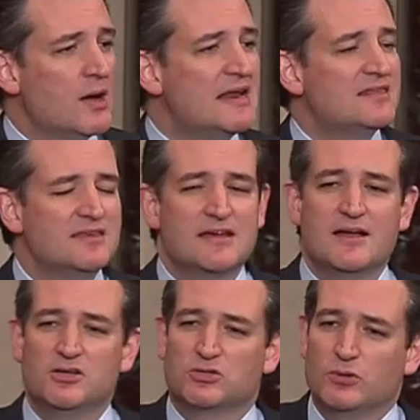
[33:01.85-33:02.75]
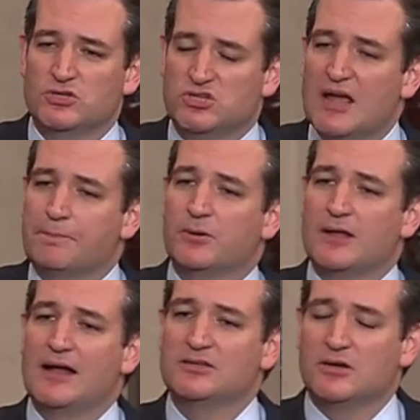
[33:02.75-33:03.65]
anything else would
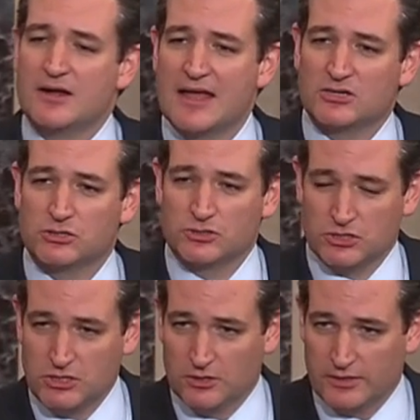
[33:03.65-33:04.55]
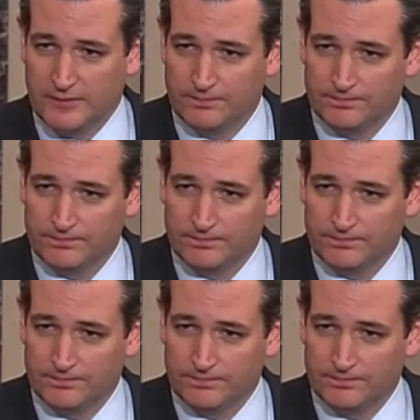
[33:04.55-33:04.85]
jeopardize our national security.